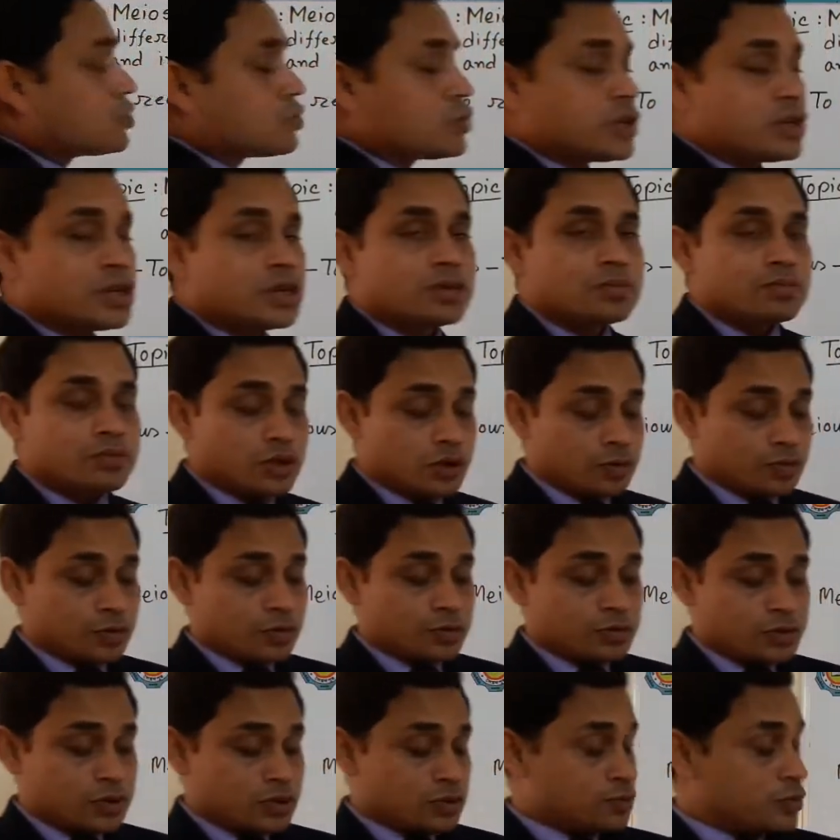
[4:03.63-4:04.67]
2n number of
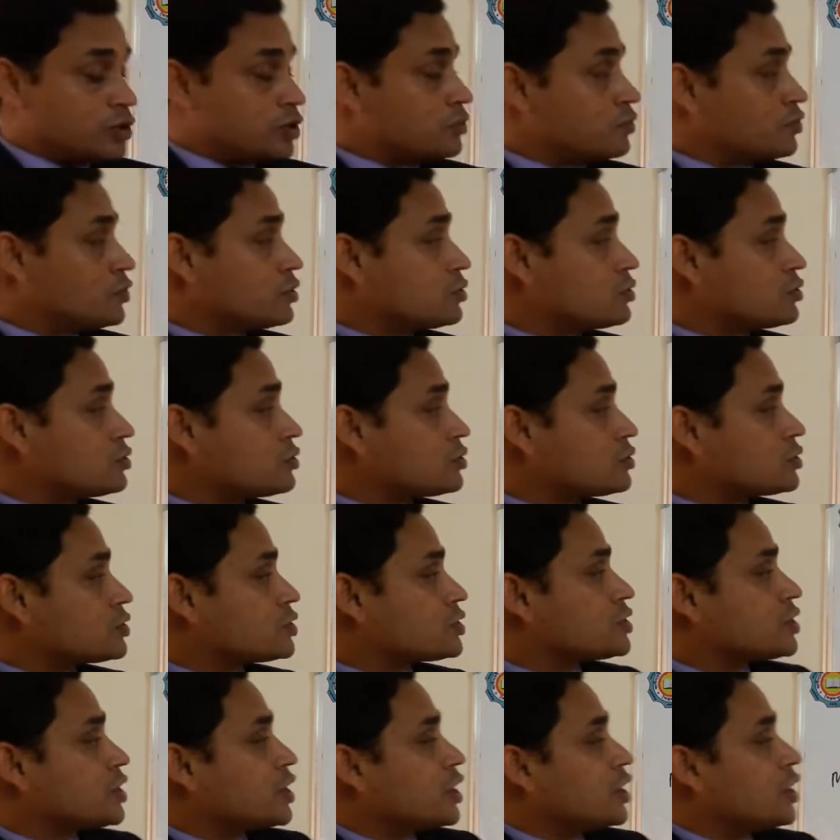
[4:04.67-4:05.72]
chromosomes. If you
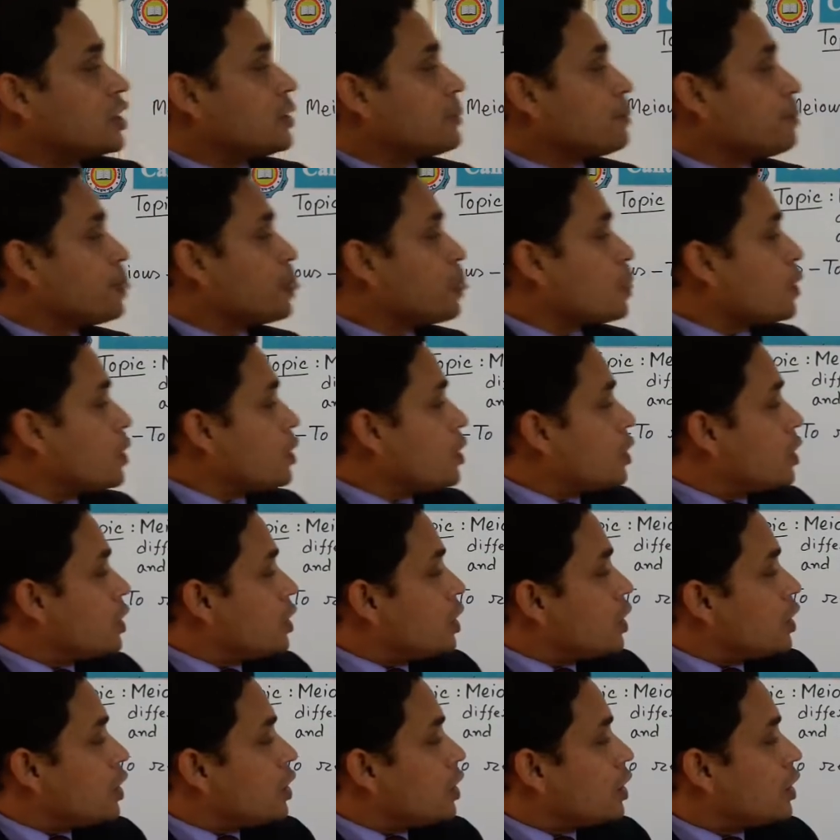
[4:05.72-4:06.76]
see,
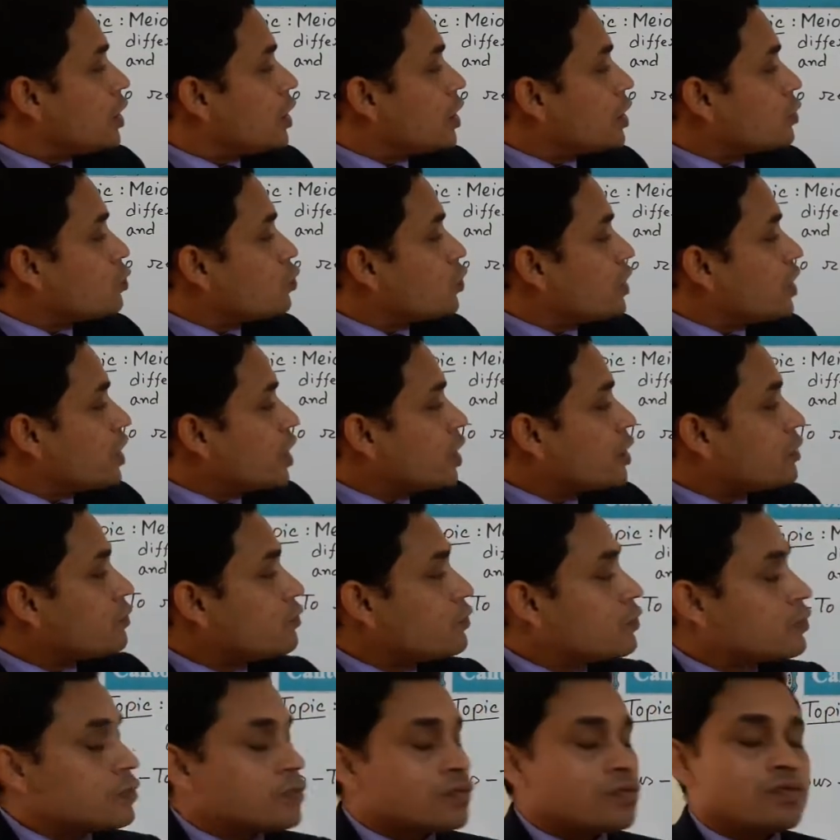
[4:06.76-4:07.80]
here we
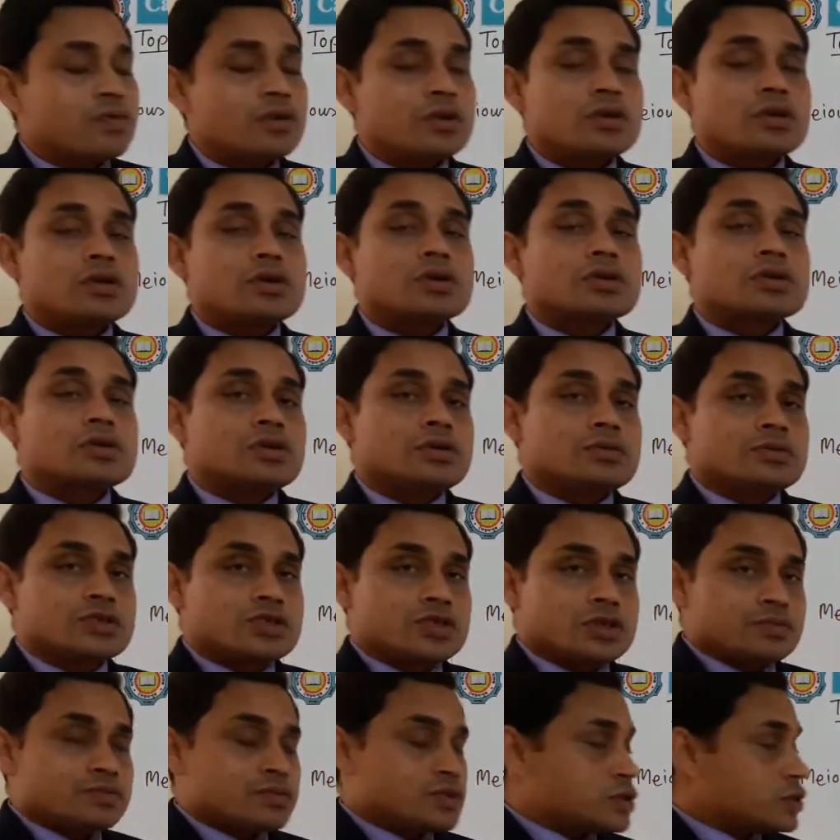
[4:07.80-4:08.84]
have 4
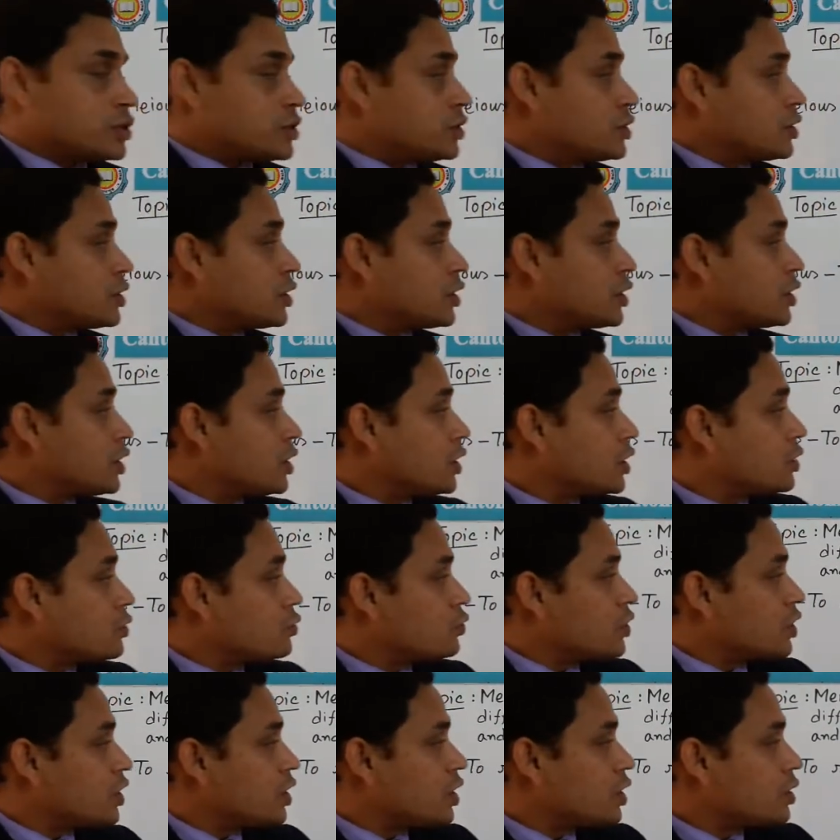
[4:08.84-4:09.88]
chromosomes. Here
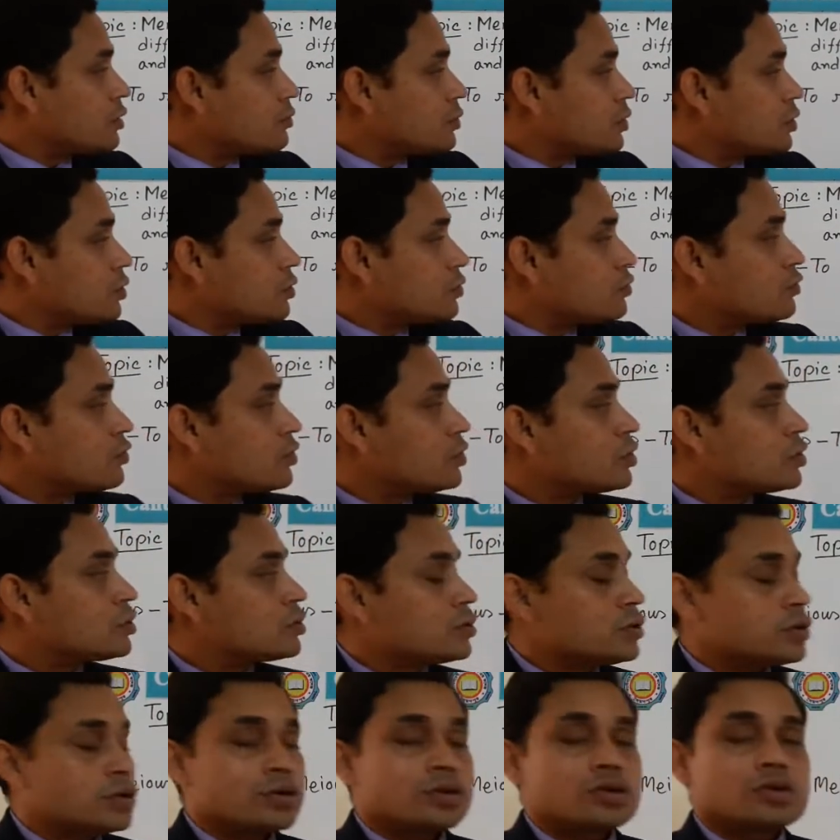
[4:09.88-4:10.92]
we have 4
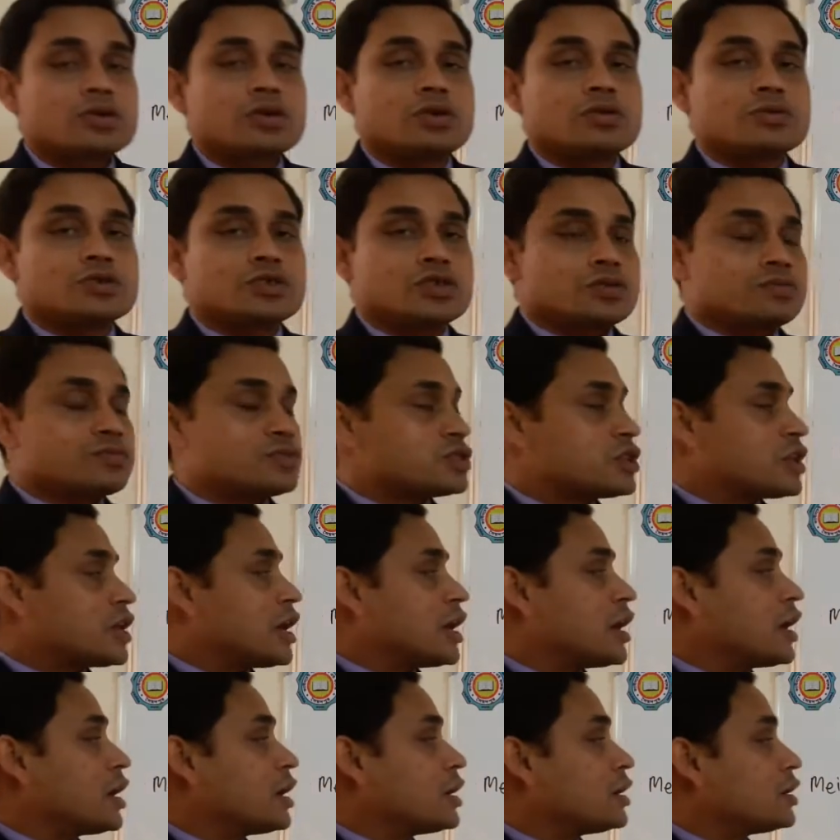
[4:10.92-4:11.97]
chromosomes,
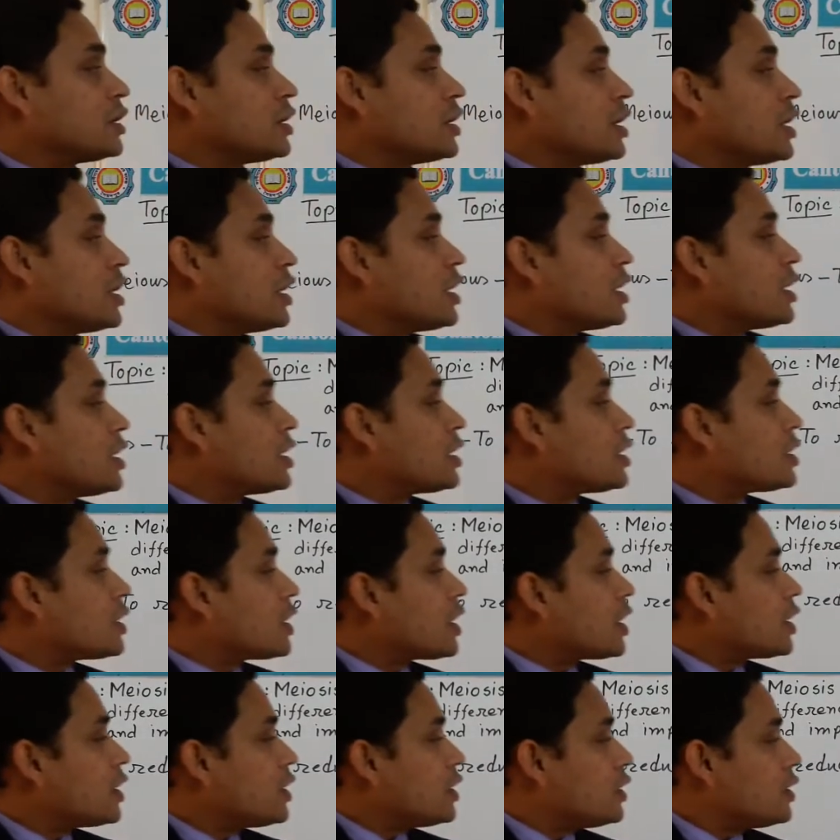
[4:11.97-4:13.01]
and here
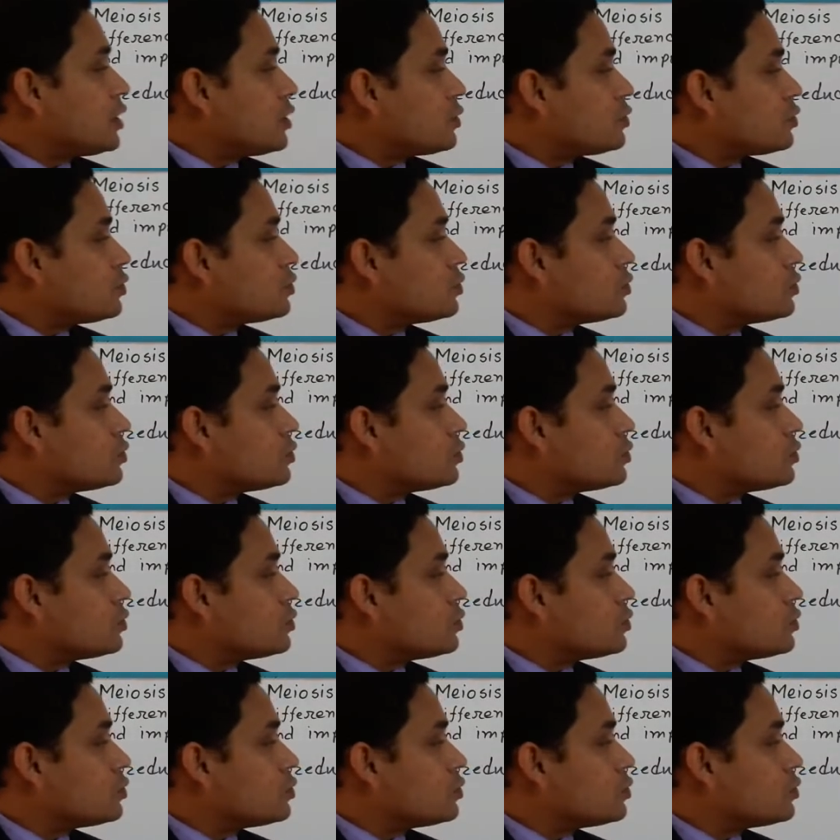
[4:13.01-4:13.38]
I